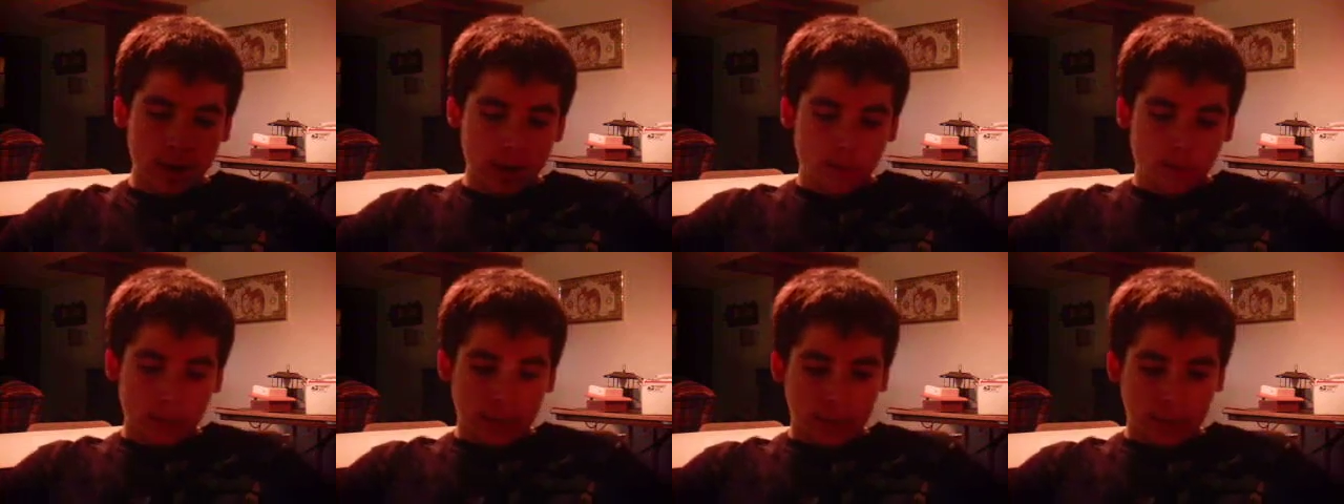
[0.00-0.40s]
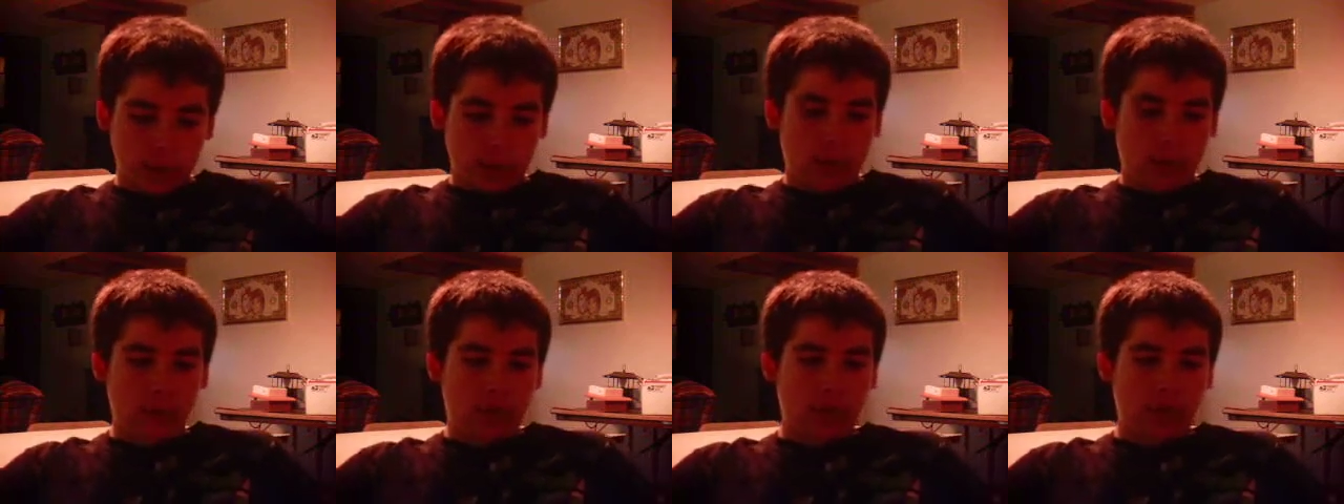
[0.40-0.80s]
Here we
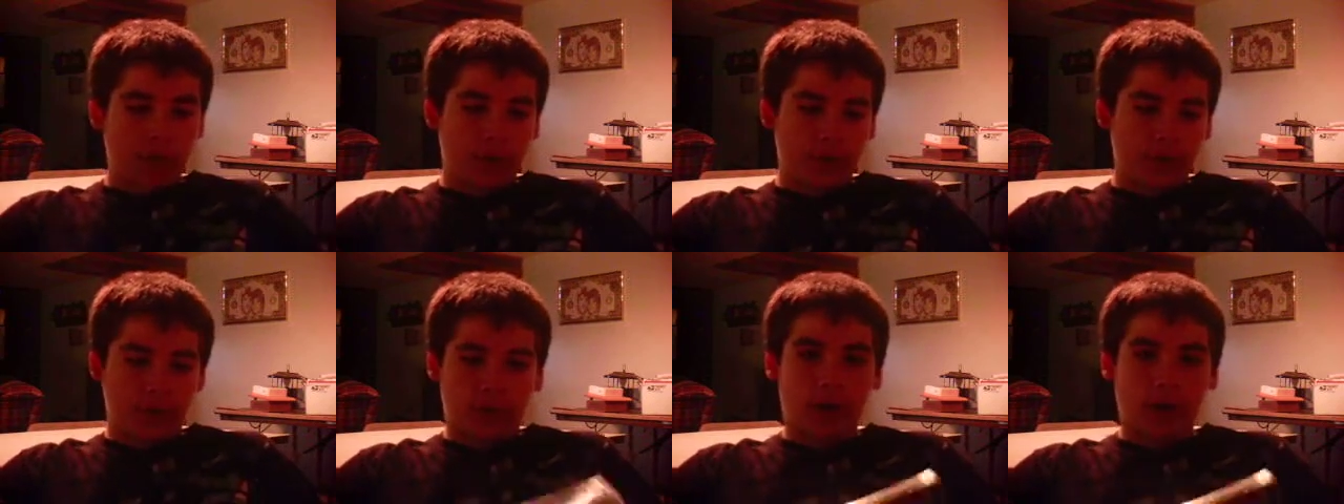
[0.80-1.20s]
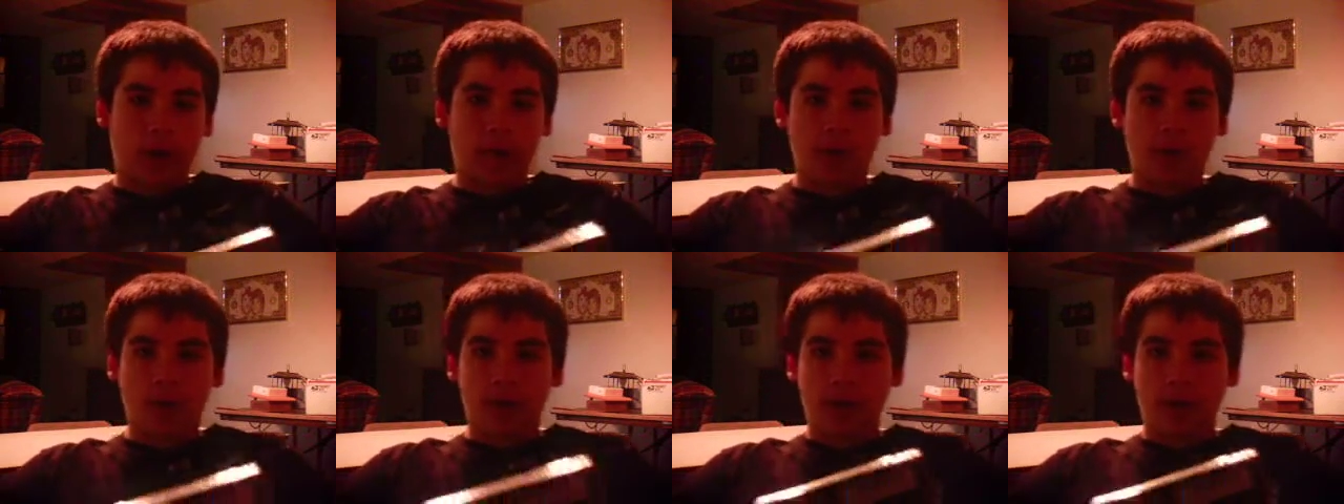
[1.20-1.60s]
go. This is
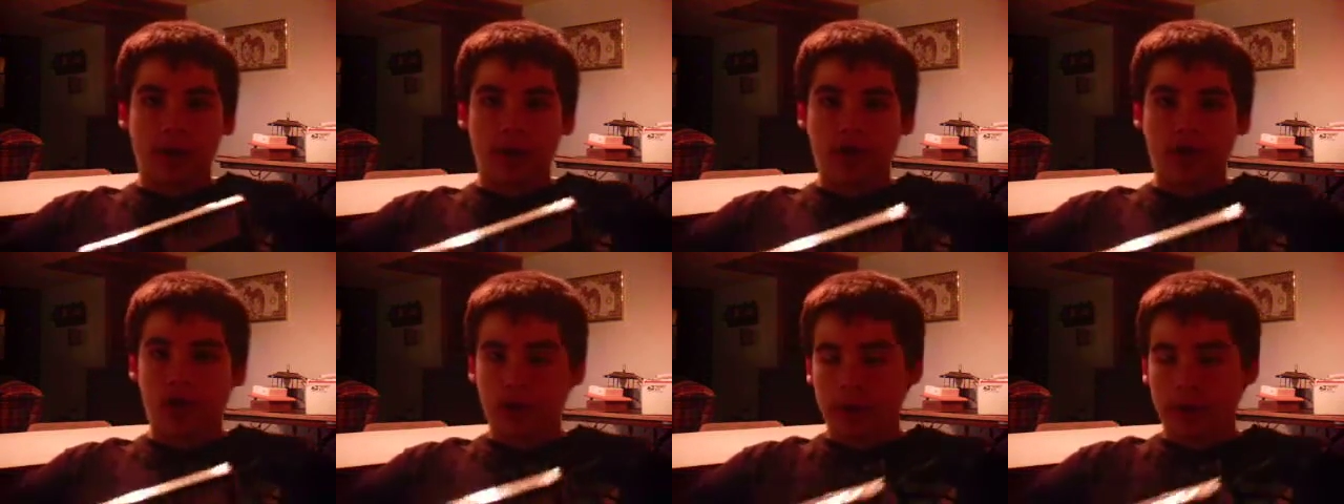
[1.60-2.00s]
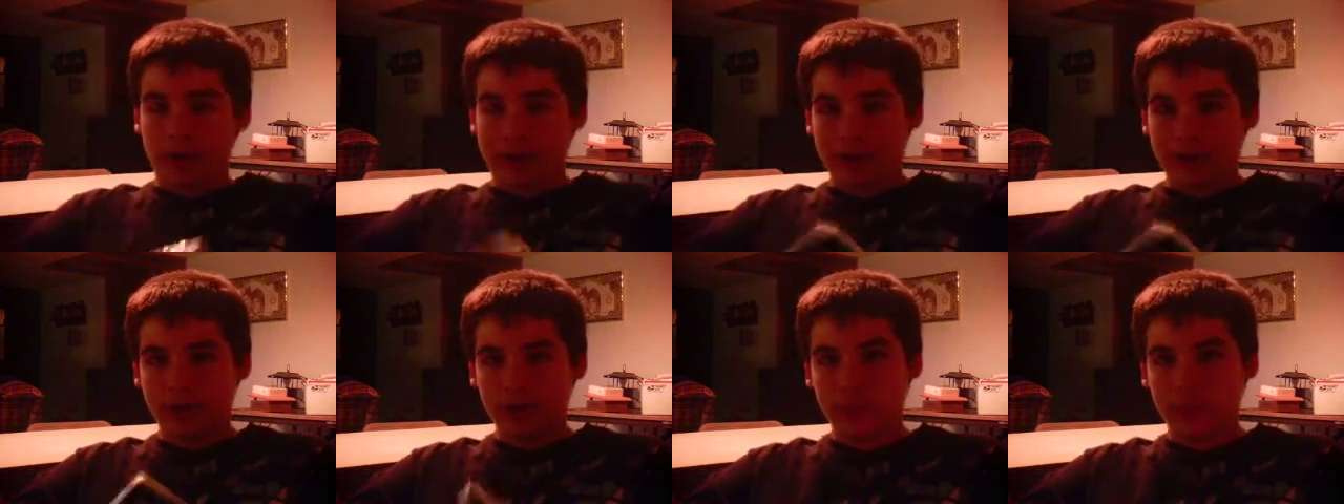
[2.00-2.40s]
another addition to my
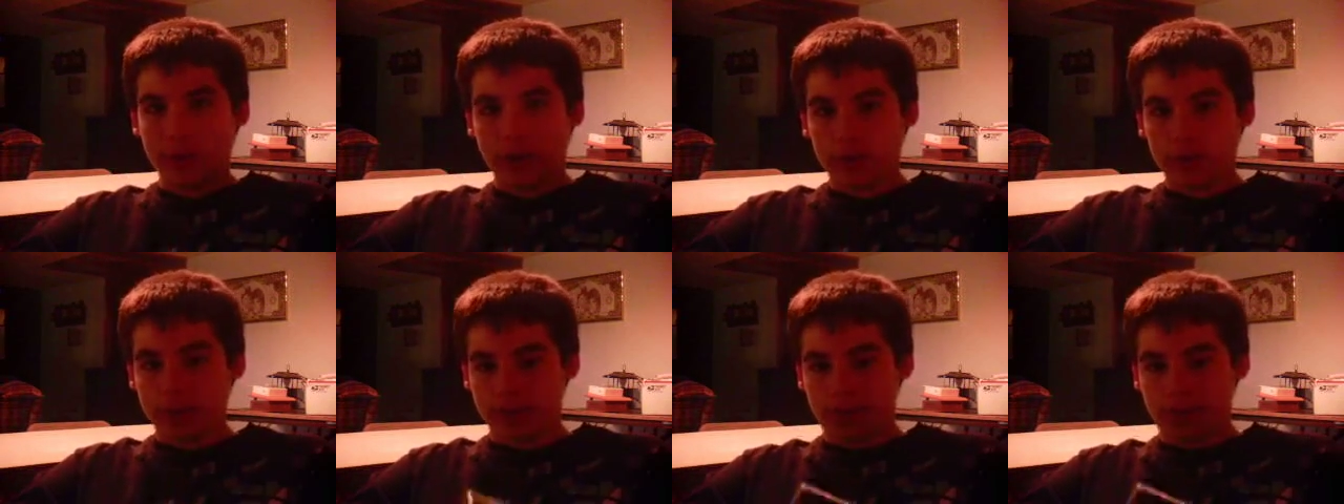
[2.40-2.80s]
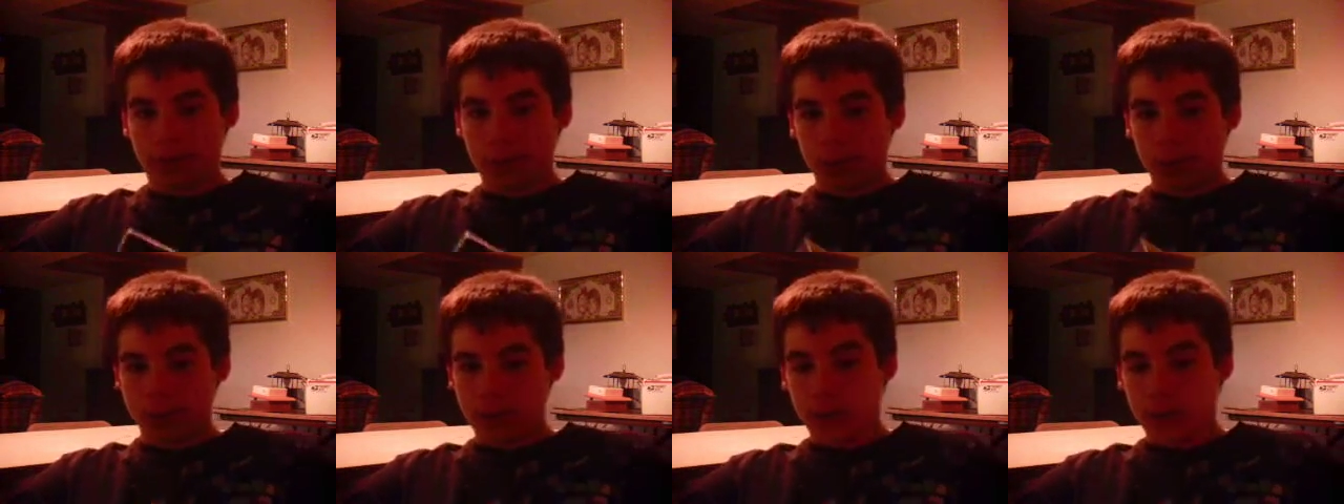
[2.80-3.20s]
2004
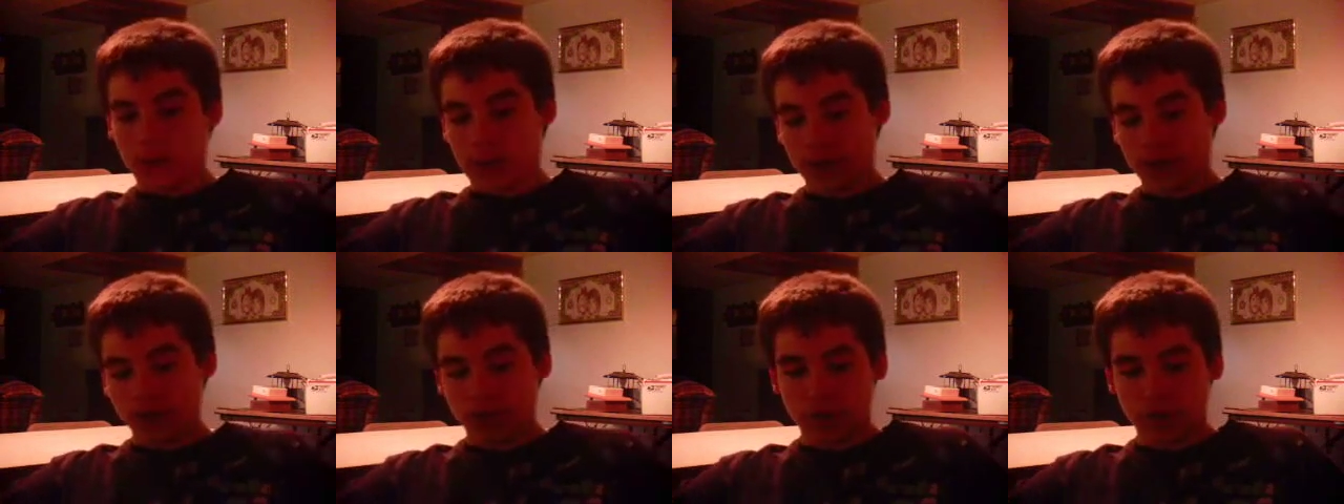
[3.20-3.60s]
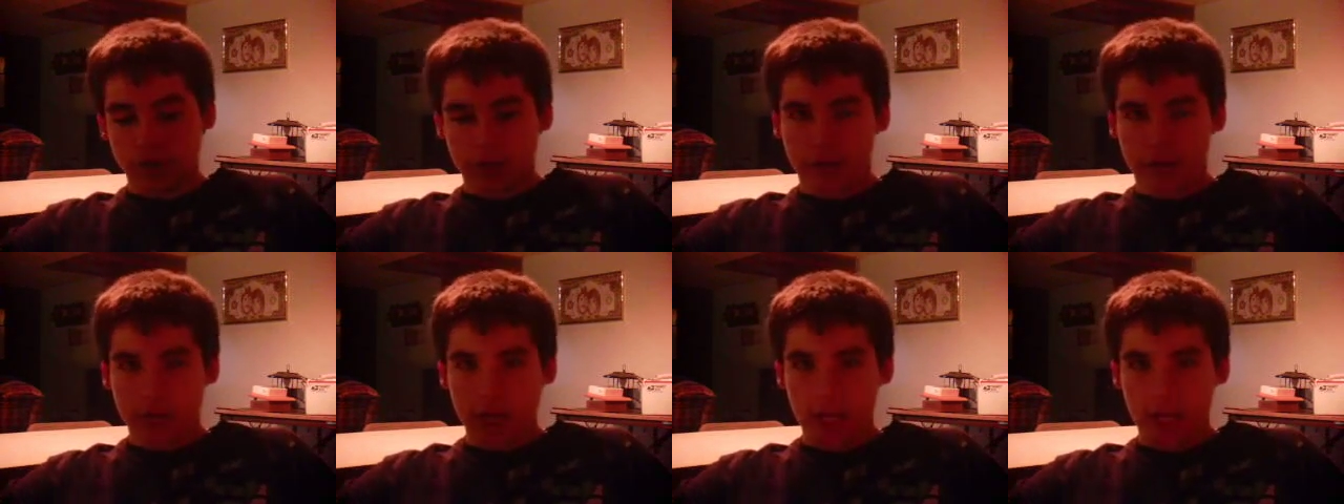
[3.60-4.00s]
collection of
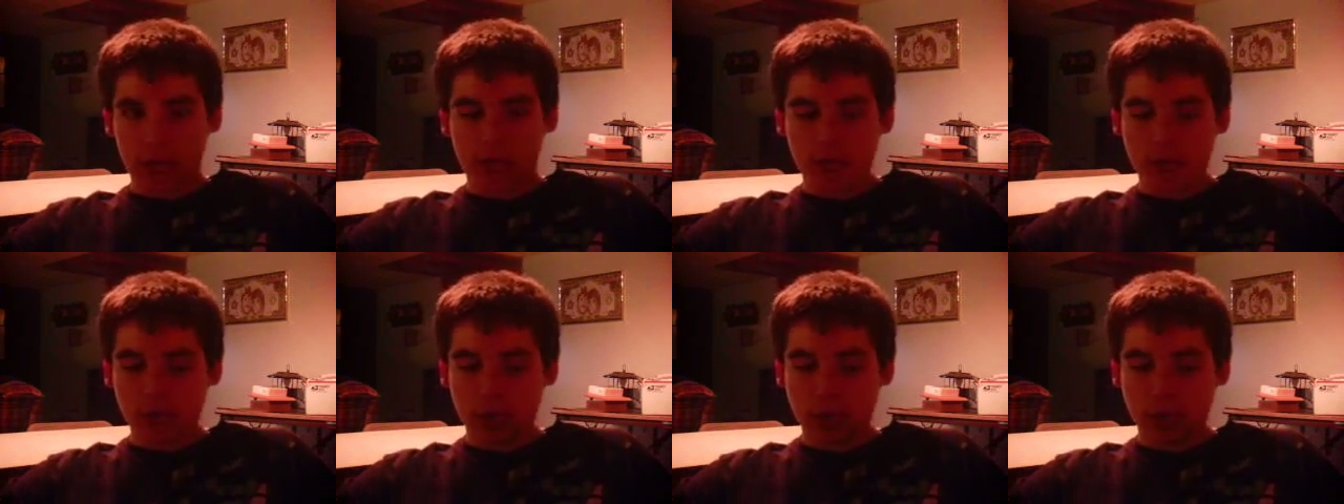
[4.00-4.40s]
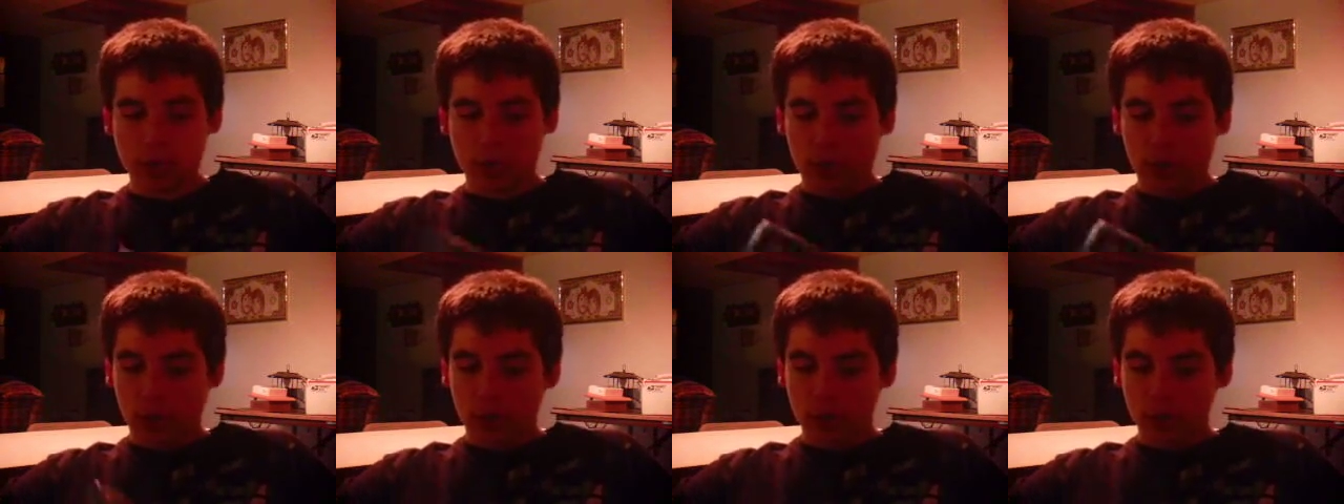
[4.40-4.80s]
pay-per-views.
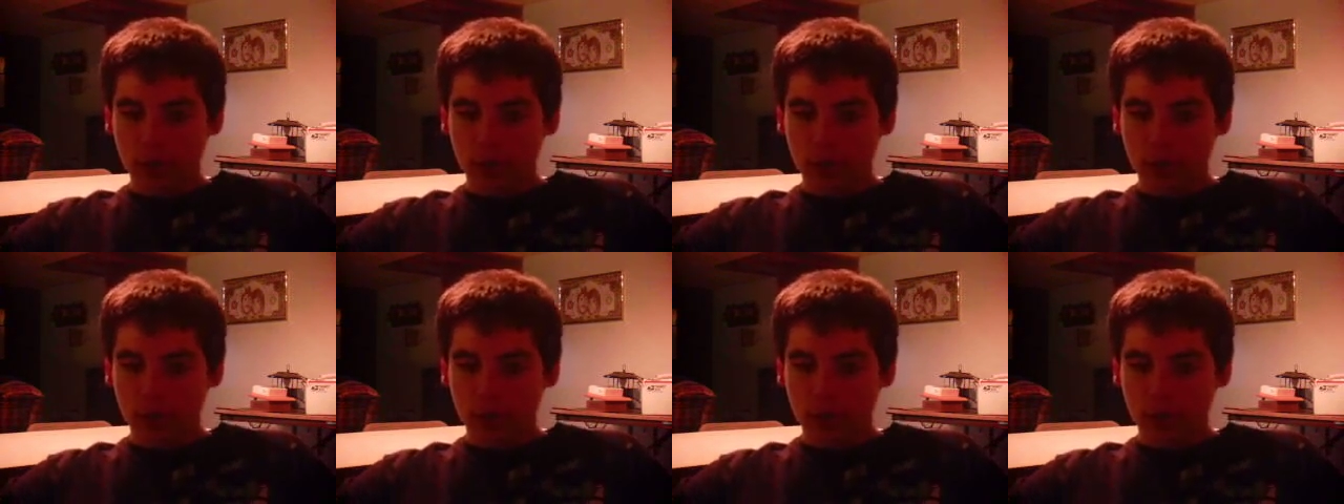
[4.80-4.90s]
All